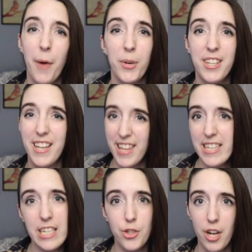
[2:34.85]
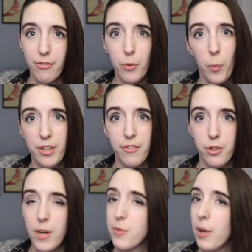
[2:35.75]
I wanted to thank each and every one
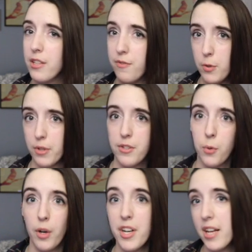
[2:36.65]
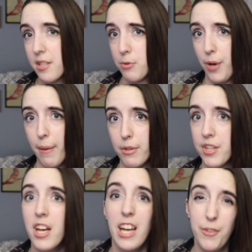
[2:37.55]
of you, as well as viewers who are not subscribers.